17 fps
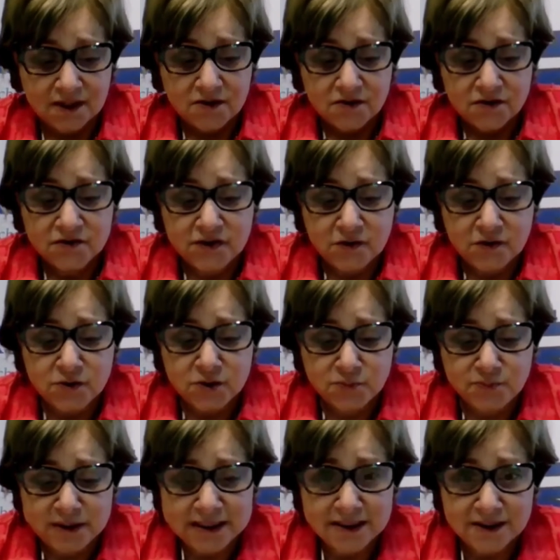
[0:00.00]
So
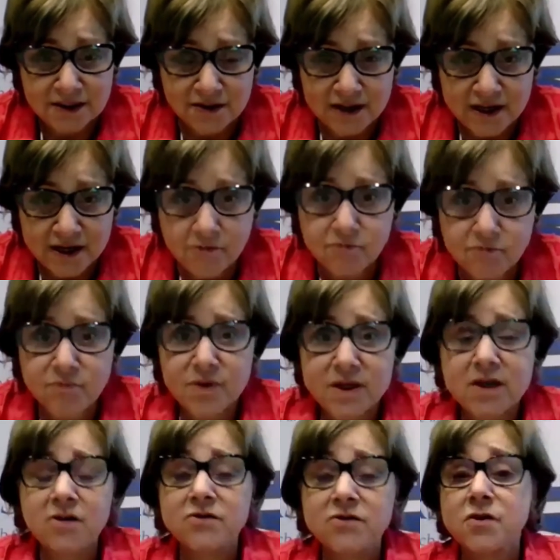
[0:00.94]
speak to them
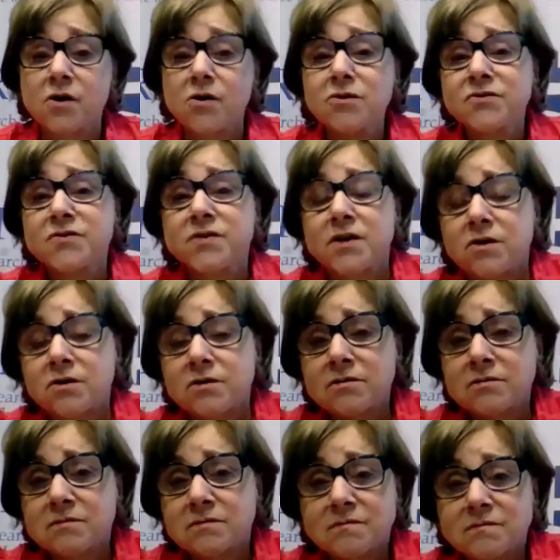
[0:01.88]
because also